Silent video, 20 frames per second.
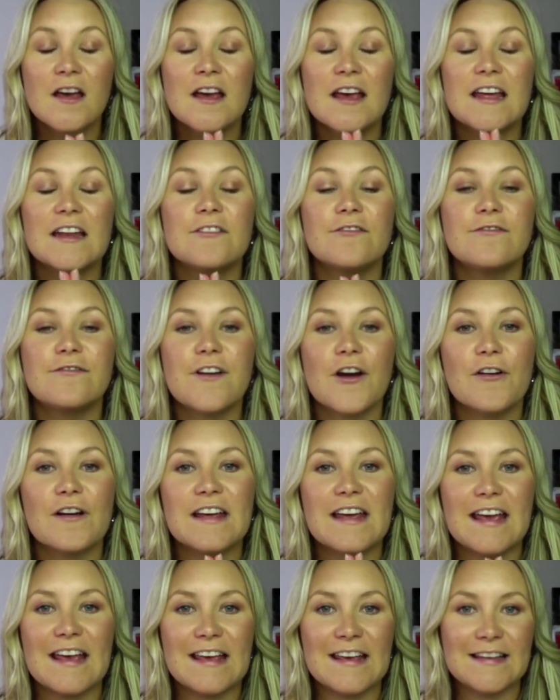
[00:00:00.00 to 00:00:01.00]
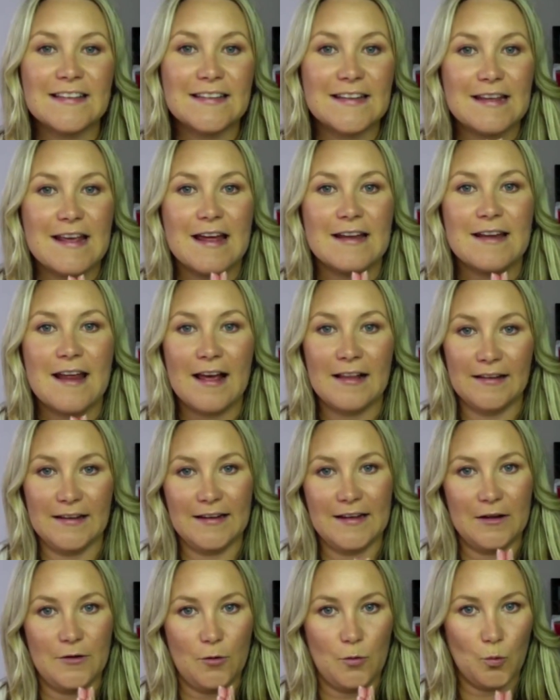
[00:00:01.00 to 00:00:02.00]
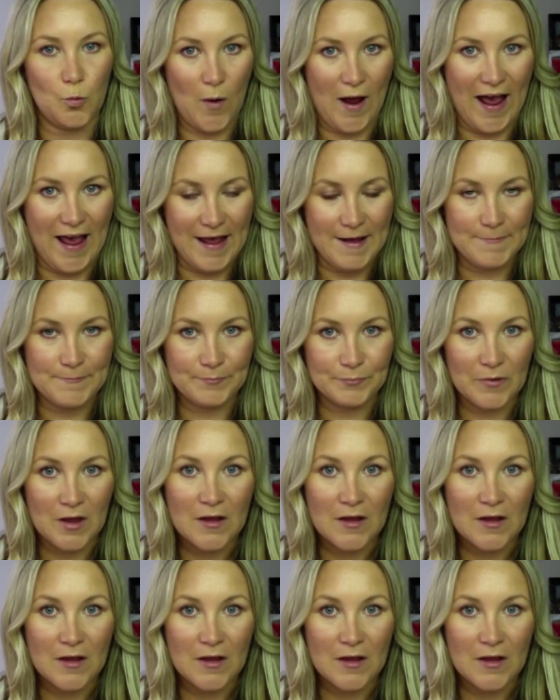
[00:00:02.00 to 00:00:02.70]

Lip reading: in a very easy and elegant way.